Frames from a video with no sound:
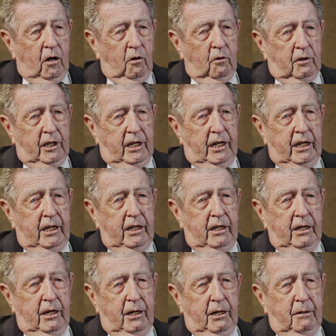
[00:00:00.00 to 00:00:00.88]

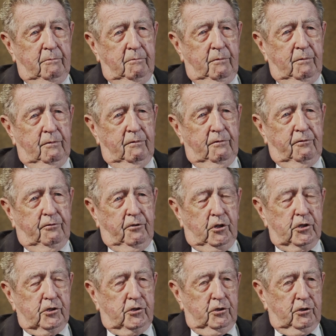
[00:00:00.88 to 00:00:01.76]
Okay, um,
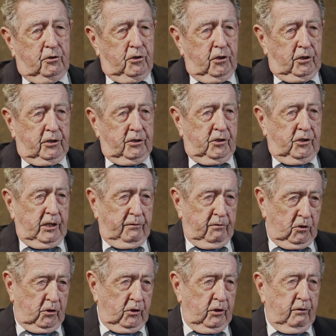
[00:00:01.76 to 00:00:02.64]
first you took a
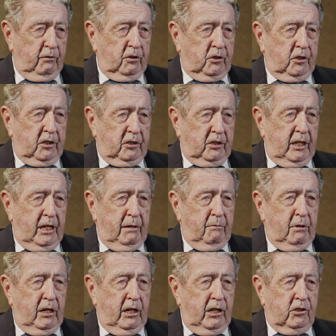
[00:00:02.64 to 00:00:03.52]
civil service
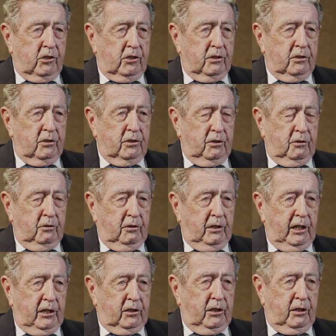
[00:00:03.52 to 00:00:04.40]
examination to
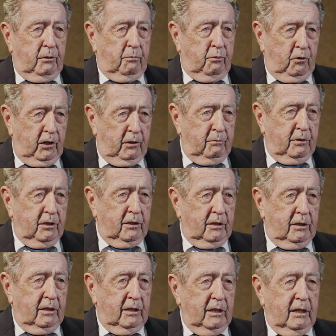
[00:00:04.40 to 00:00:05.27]
get the
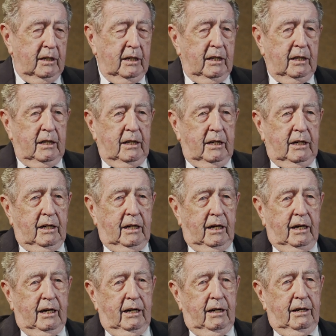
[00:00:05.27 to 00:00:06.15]
appointment.
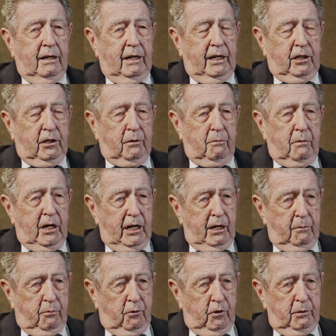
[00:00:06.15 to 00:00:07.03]
Uh, I got
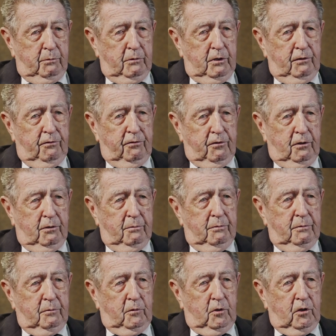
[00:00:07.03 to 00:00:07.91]
my appointment
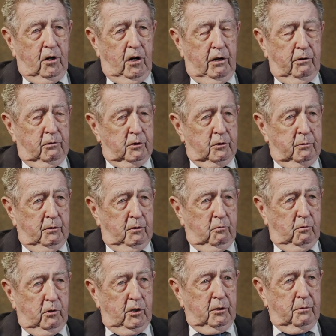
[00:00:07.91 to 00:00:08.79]
from
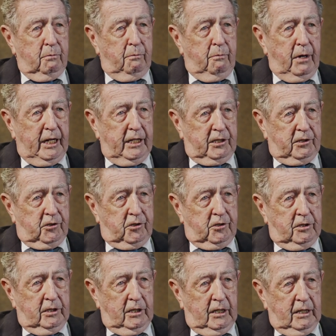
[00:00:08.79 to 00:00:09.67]
Congressman William
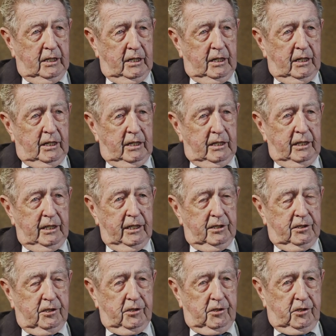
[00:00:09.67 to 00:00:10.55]
Bates. He
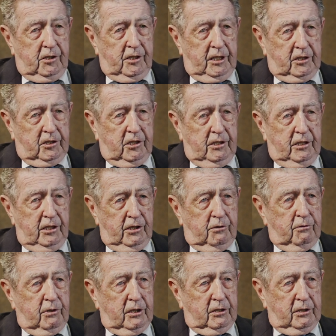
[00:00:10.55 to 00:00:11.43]
had the 6th
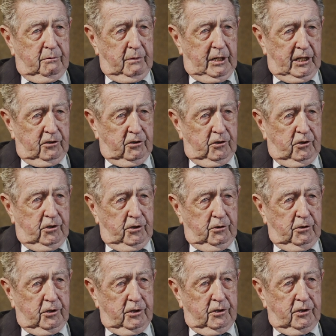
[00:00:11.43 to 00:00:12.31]
District in
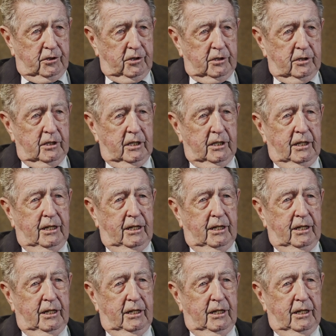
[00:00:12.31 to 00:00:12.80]
Massachusetts.